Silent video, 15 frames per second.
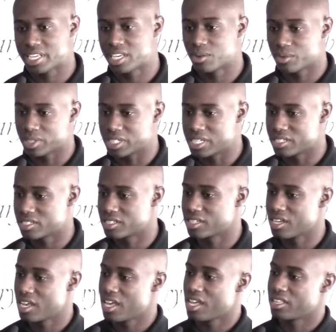they get released,
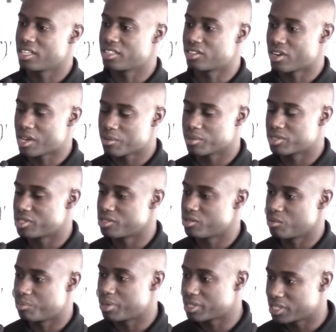that they're able
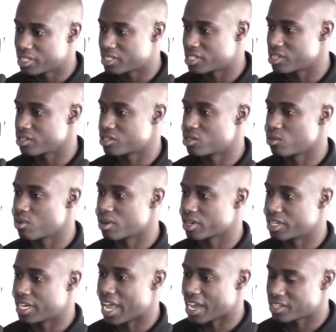to put these skills to
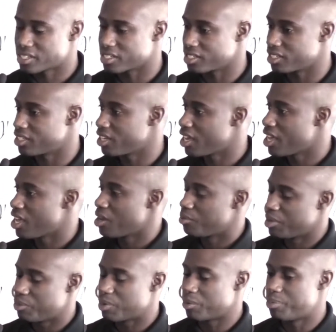work and actually
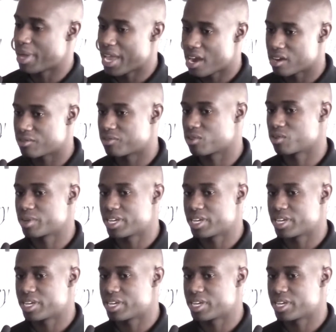be prepared for